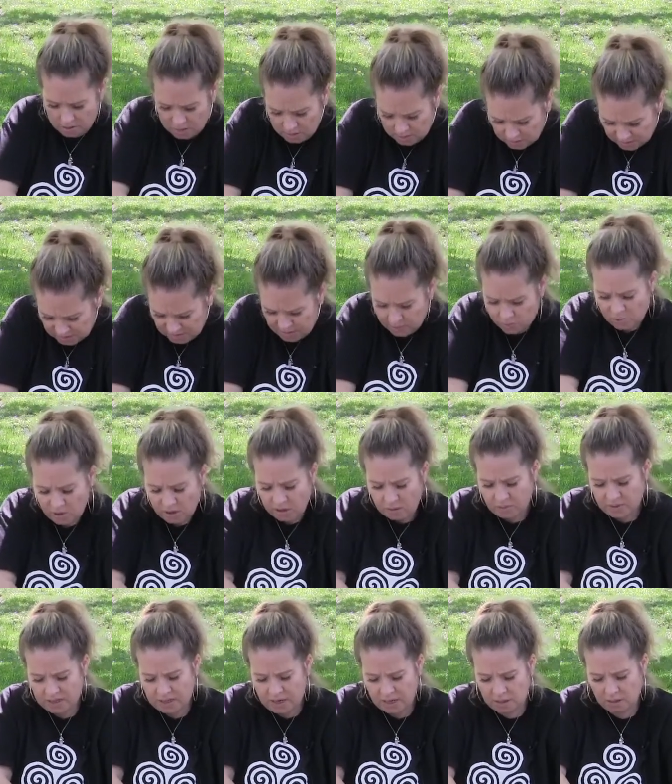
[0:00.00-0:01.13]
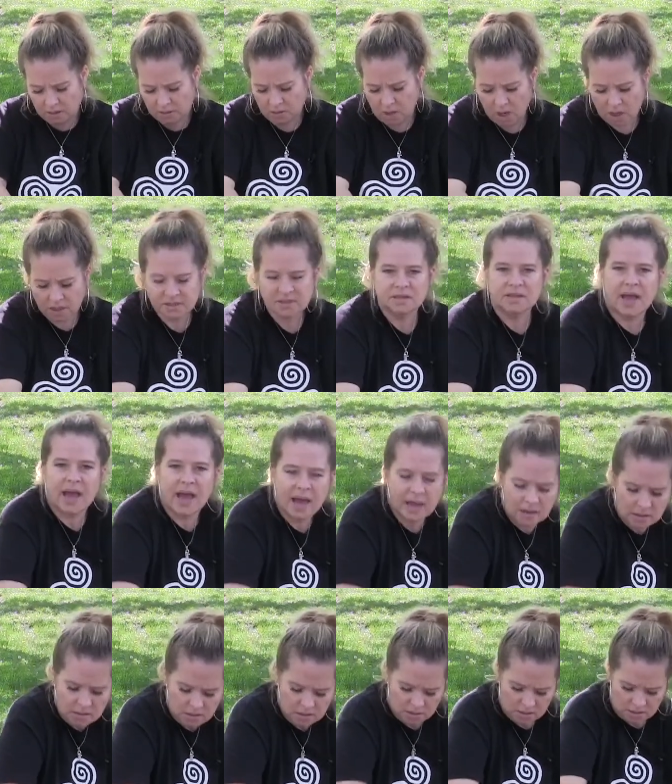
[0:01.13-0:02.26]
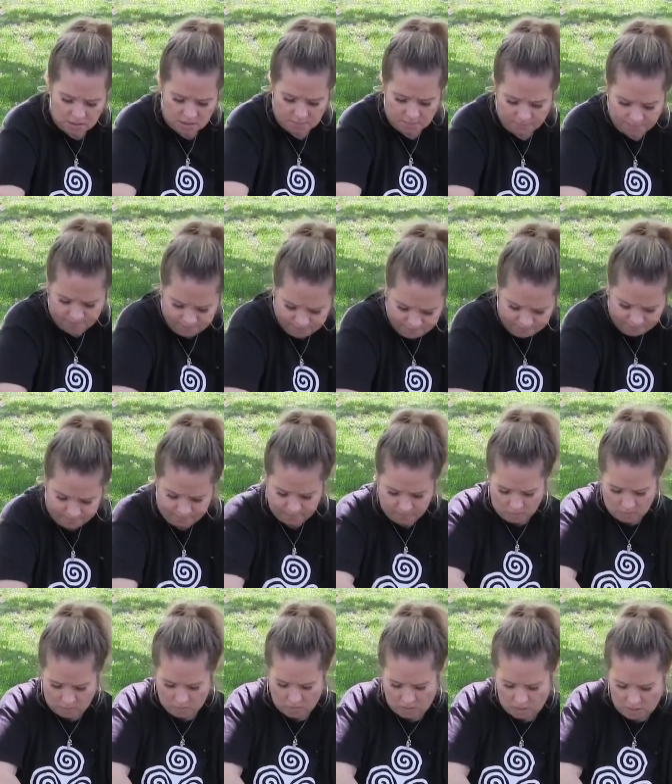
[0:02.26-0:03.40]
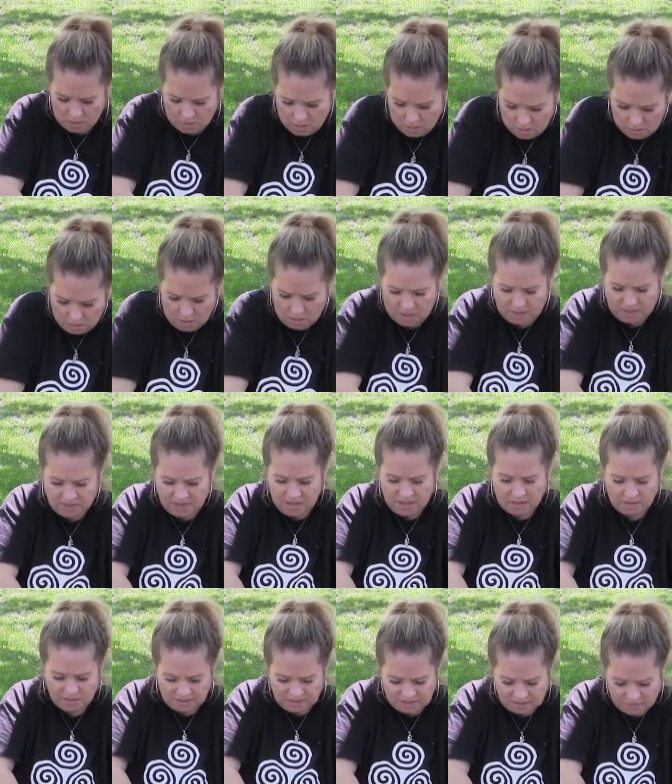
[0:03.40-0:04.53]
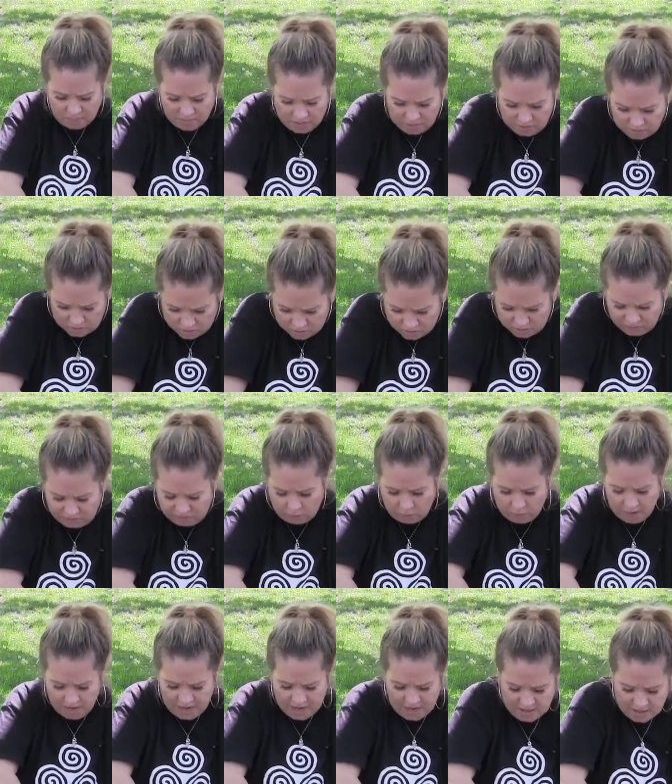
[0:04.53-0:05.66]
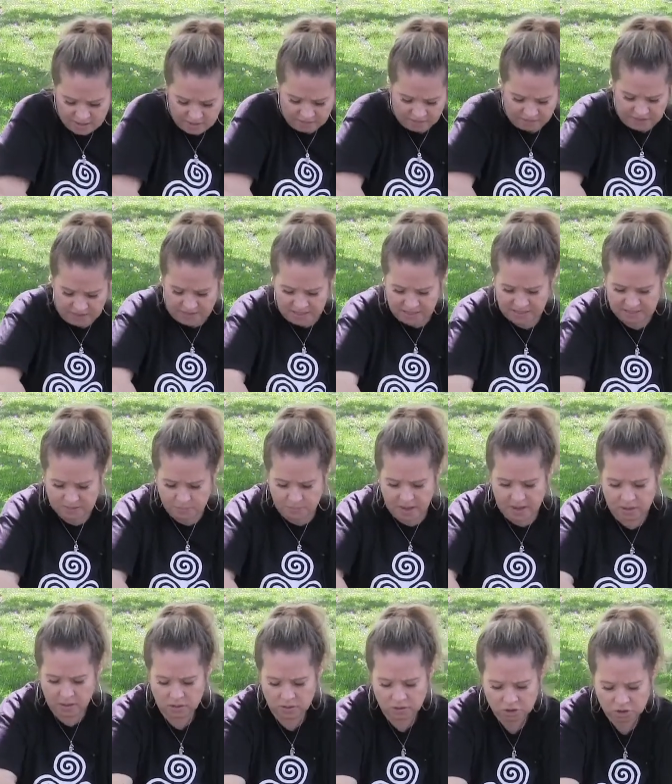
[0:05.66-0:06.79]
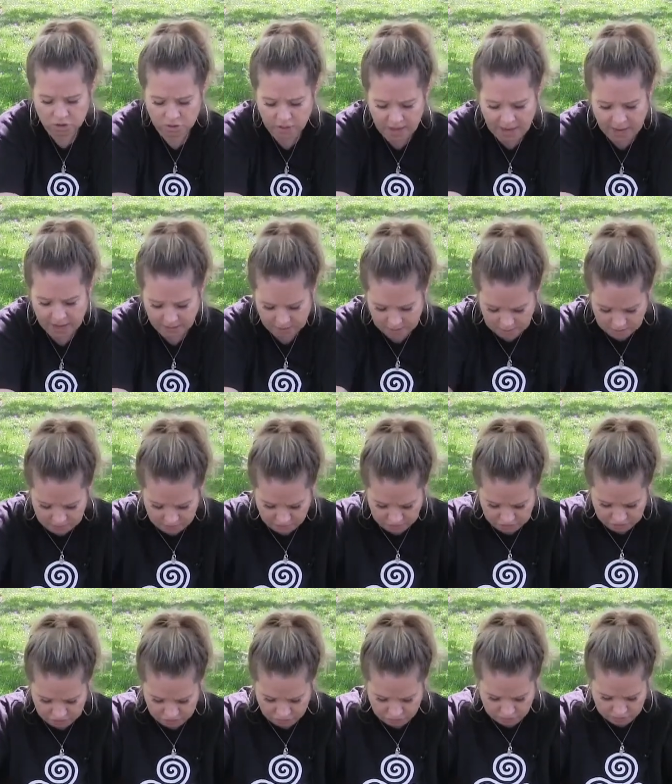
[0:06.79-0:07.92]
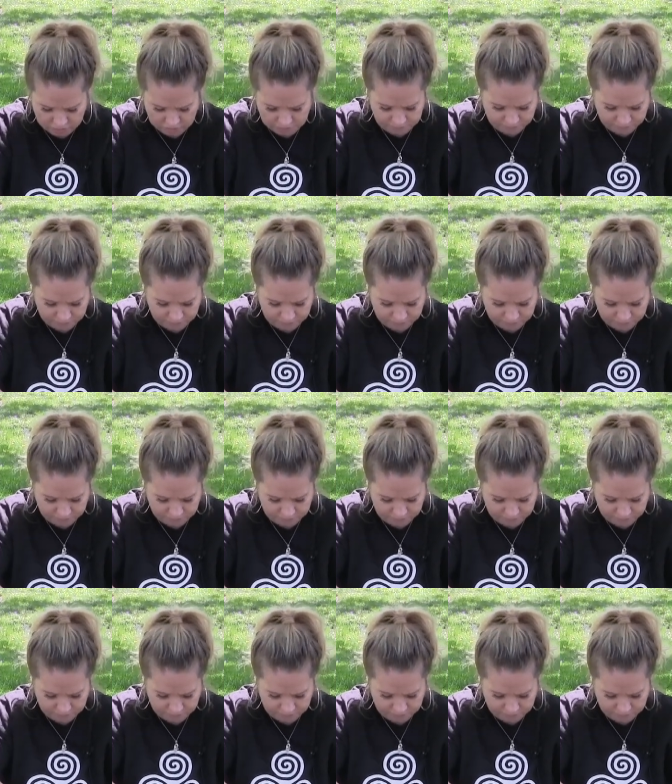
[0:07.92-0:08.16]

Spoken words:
Somewhere we kind of lost that. And I think this is Mother Earth's way of getting us back on track, for sure.